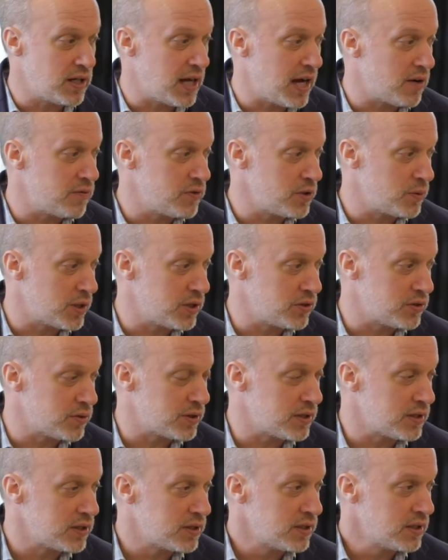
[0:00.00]
however you want to do
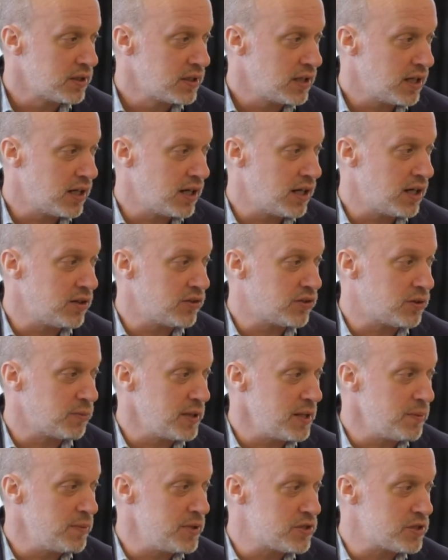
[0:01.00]
it. Some
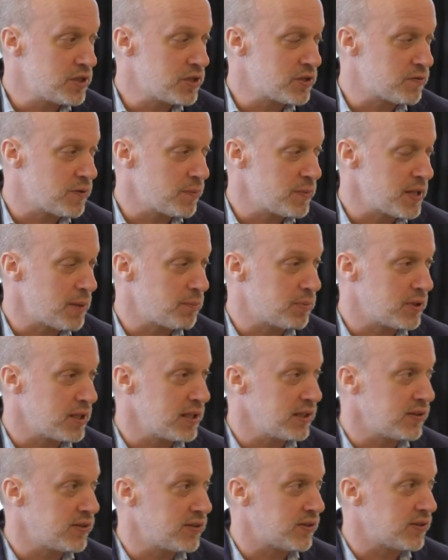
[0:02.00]
images from that
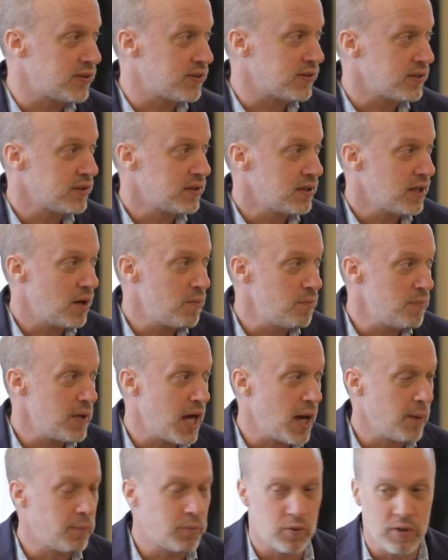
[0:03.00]
place. A
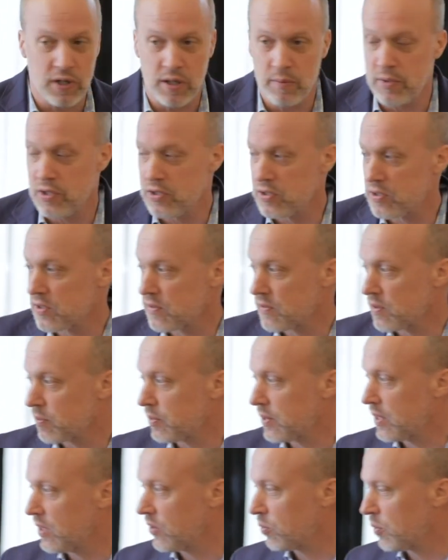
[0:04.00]
map or images of the
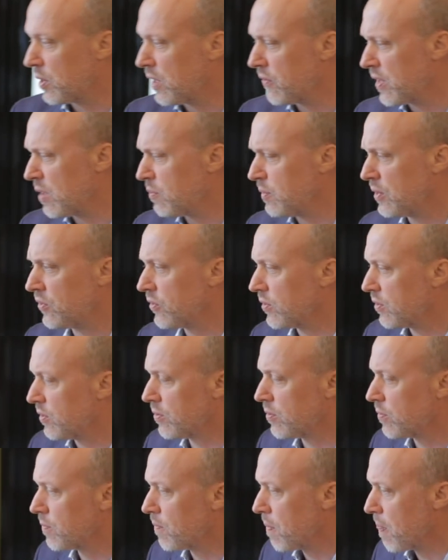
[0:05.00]
place, whatever that means to
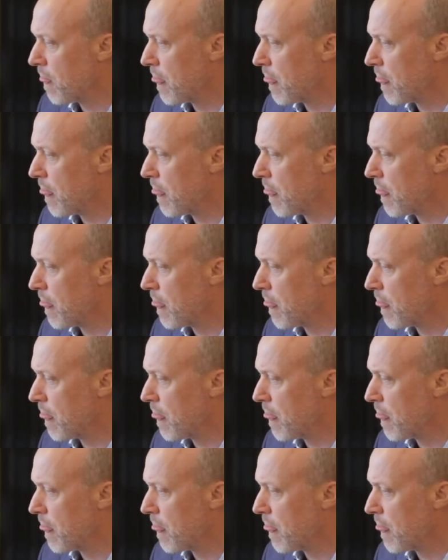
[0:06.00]
you.